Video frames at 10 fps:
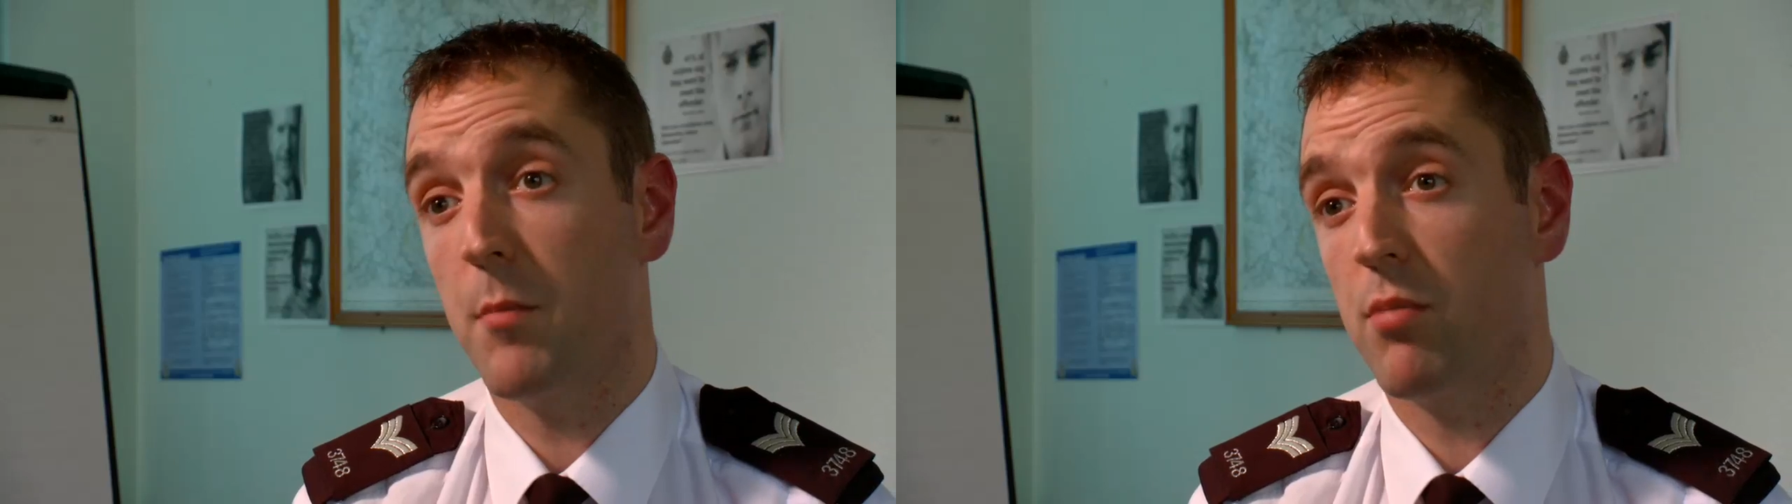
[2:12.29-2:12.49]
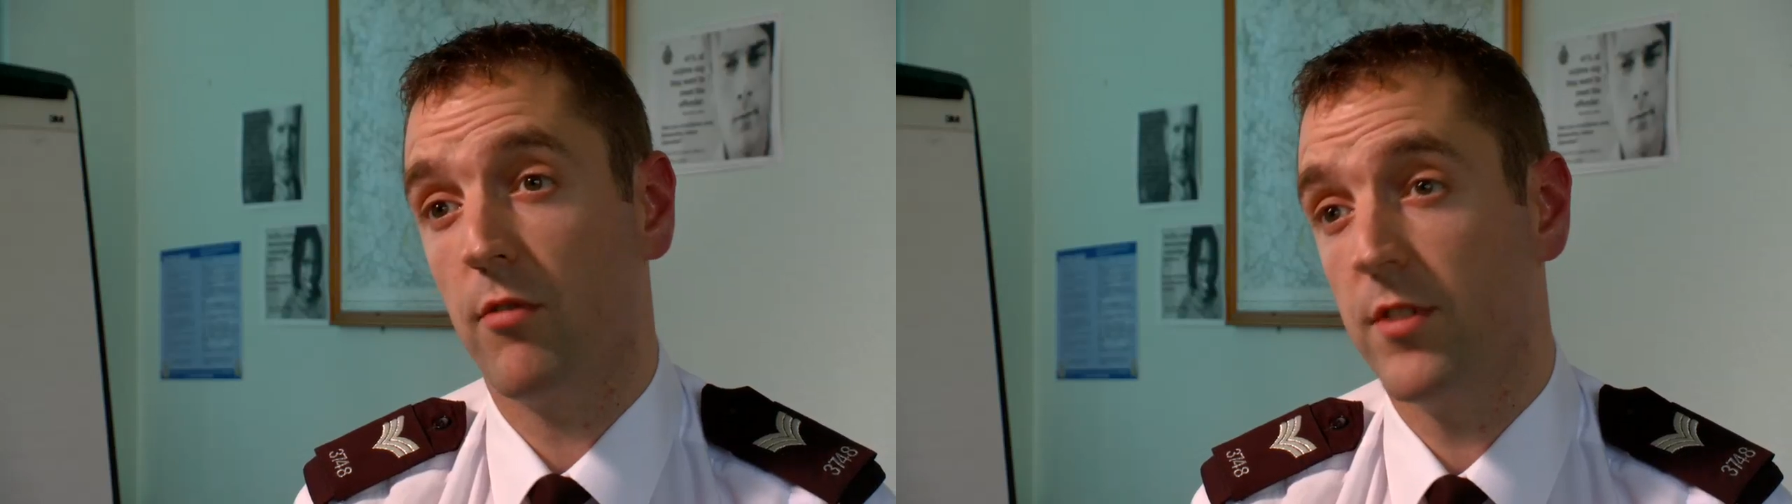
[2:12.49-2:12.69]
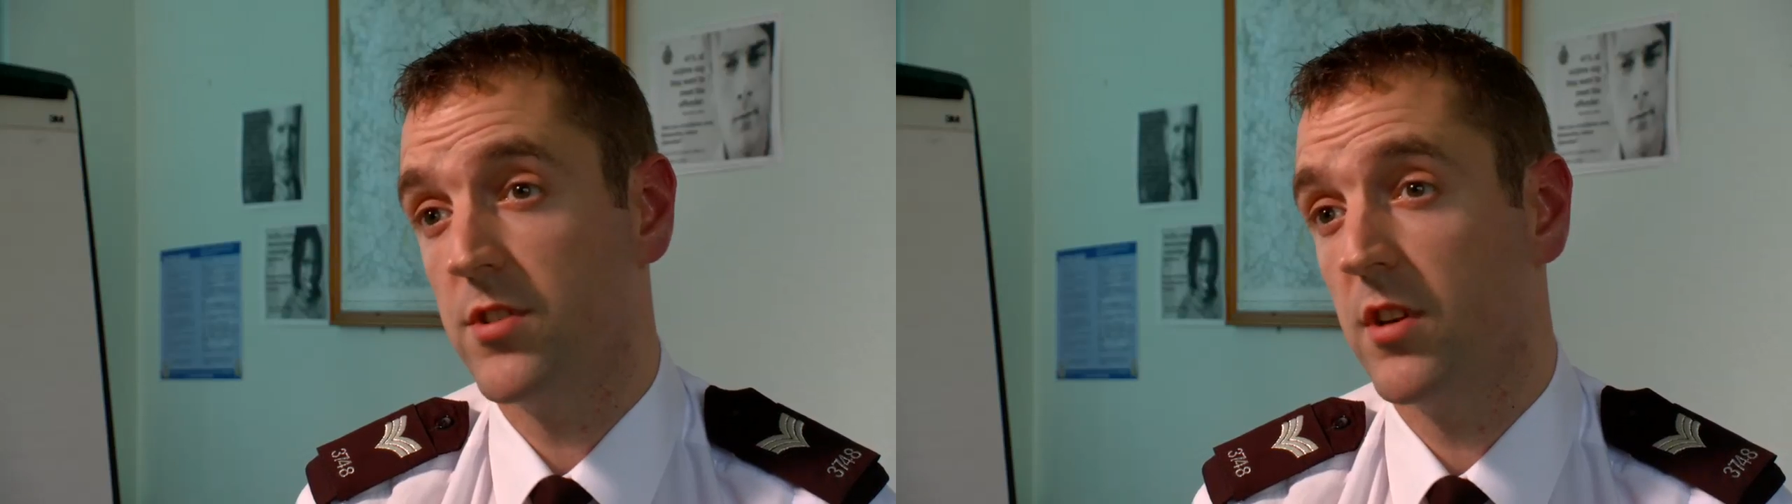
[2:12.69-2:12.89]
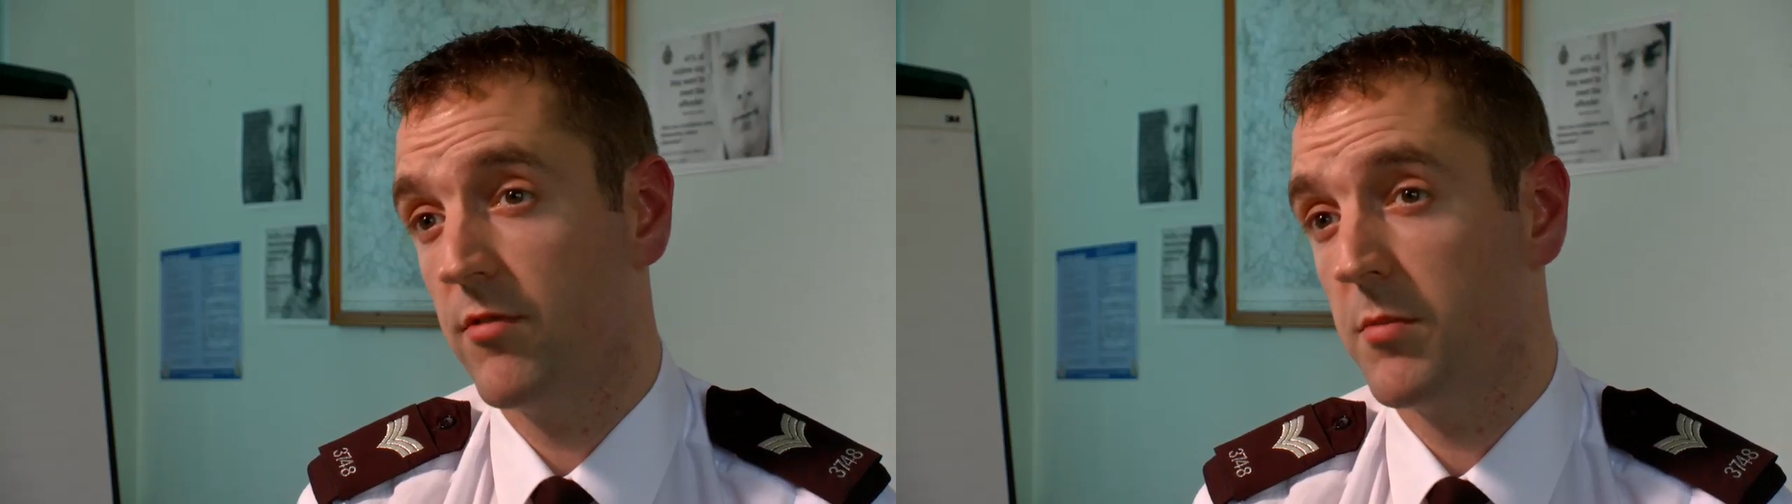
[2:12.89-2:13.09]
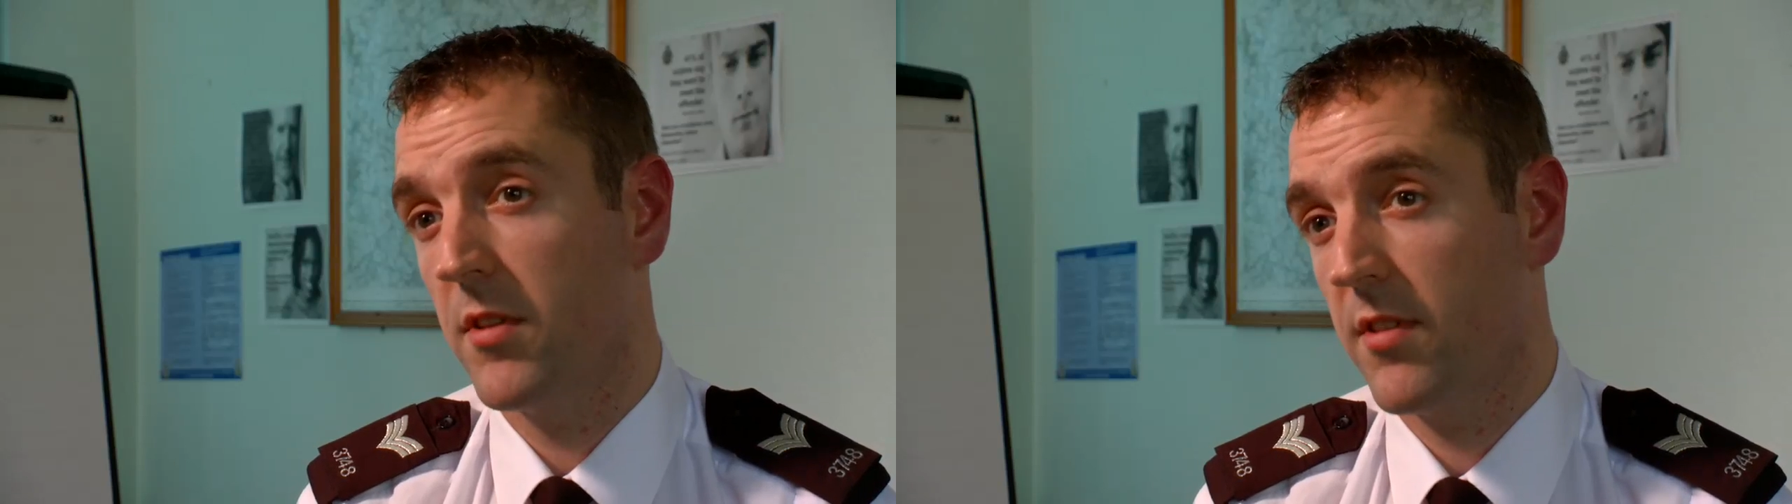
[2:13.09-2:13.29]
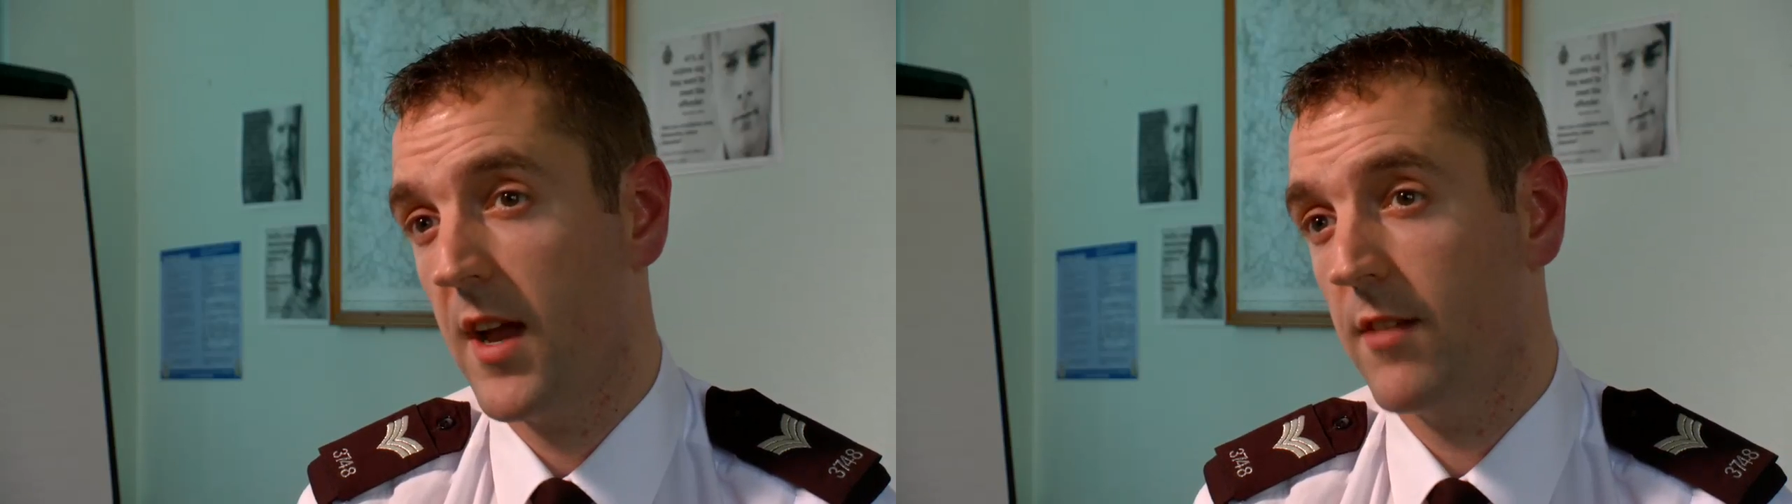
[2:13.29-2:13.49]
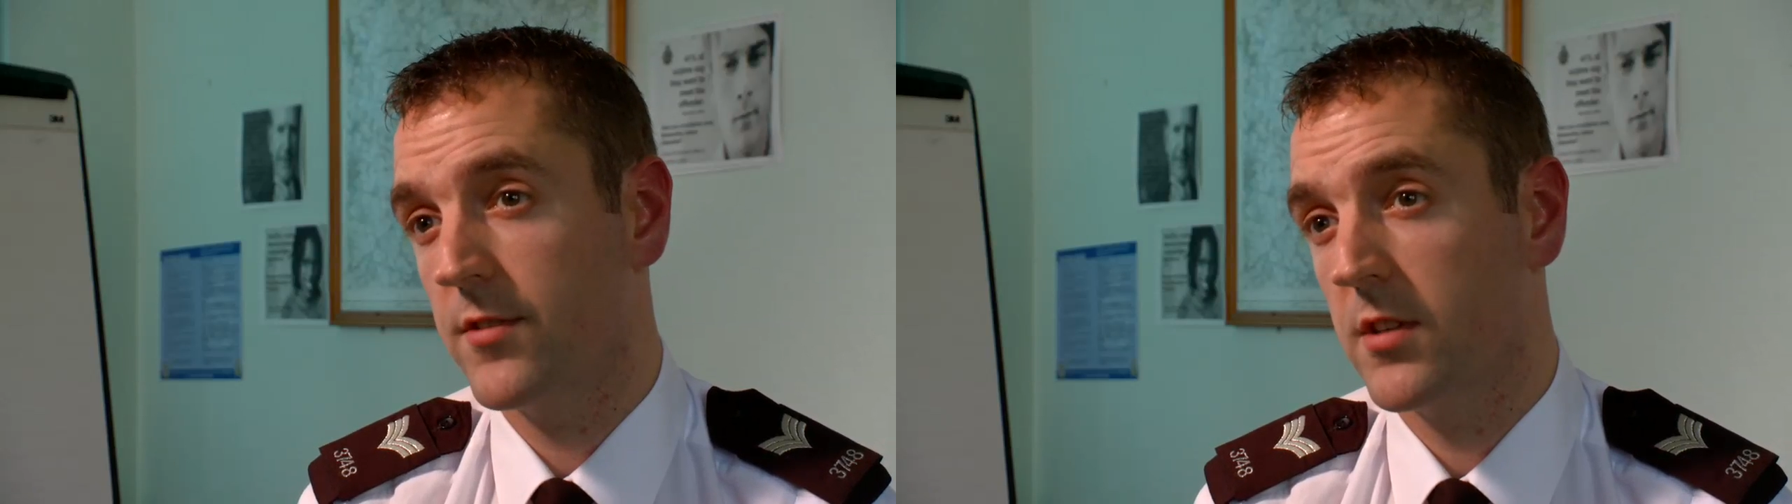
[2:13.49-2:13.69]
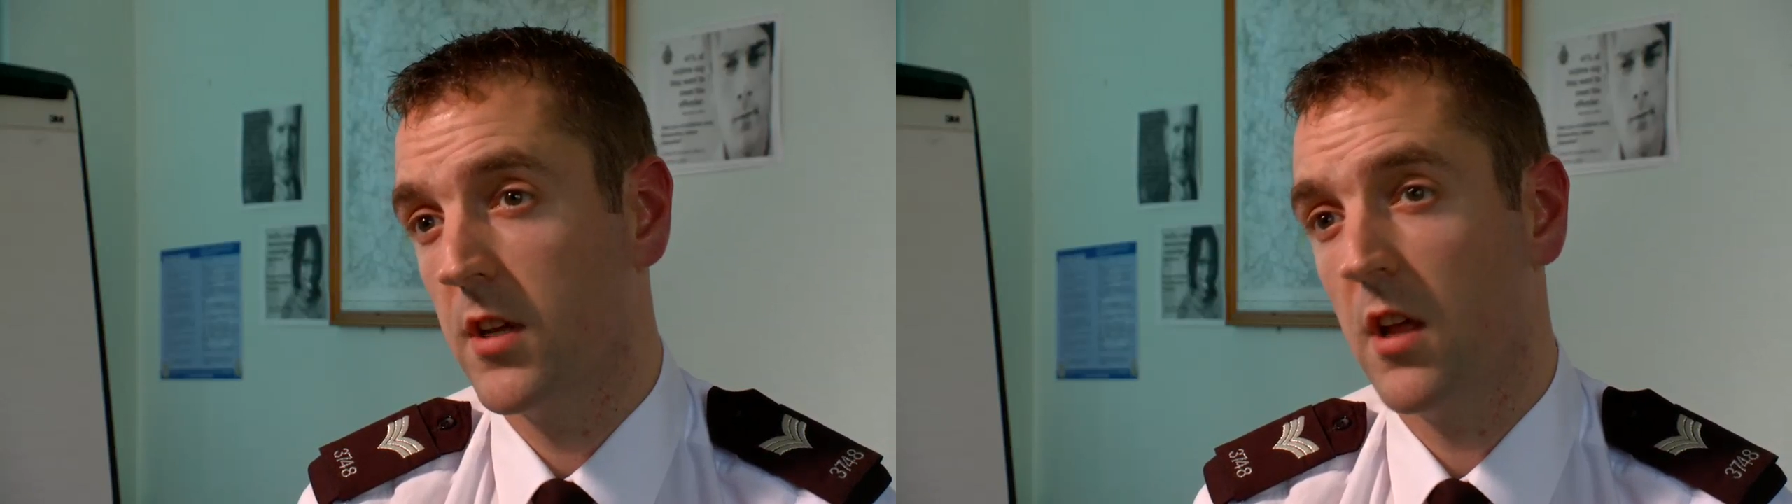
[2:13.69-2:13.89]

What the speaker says: profit turn from the theft.